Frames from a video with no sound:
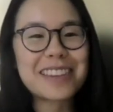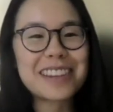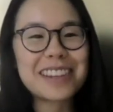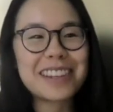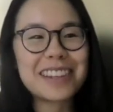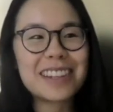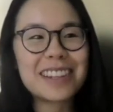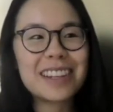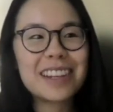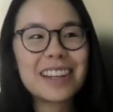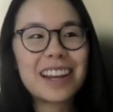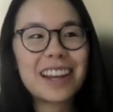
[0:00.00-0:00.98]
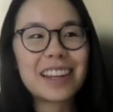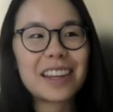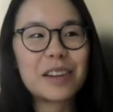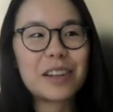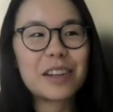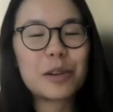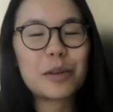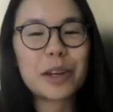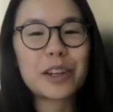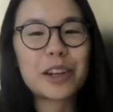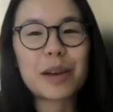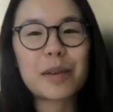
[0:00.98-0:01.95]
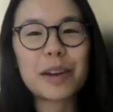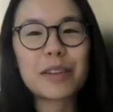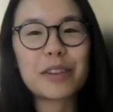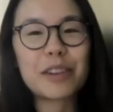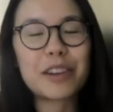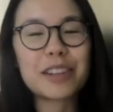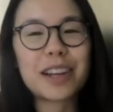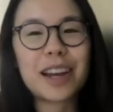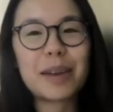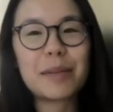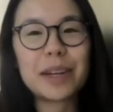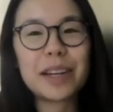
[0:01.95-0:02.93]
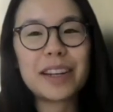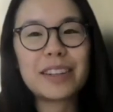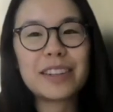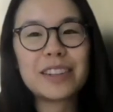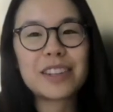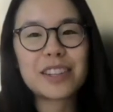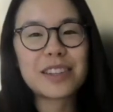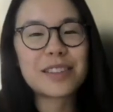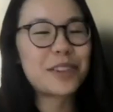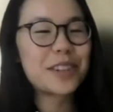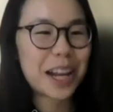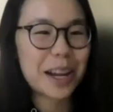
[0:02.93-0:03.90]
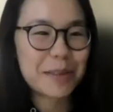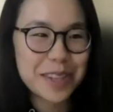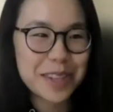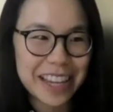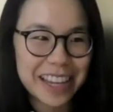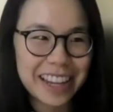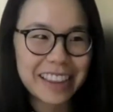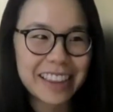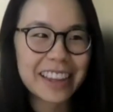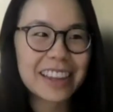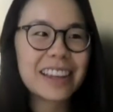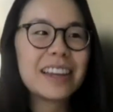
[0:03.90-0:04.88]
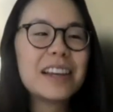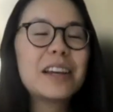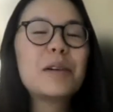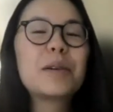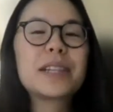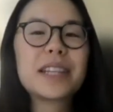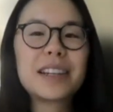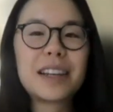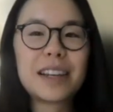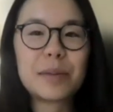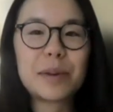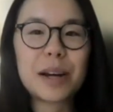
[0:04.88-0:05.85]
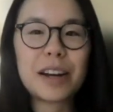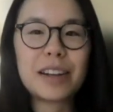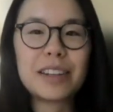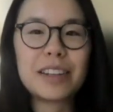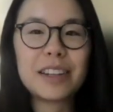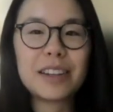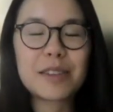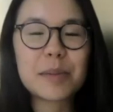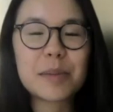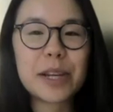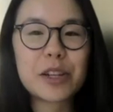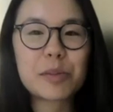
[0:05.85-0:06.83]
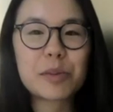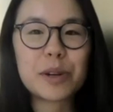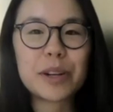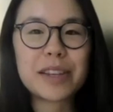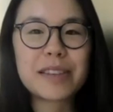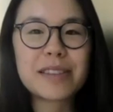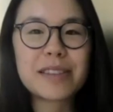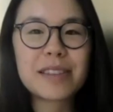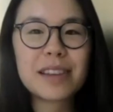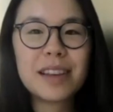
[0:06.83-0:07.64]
And I think, we could talk about it for a long time, but just for time's sake, I think we did hit upon, some major points.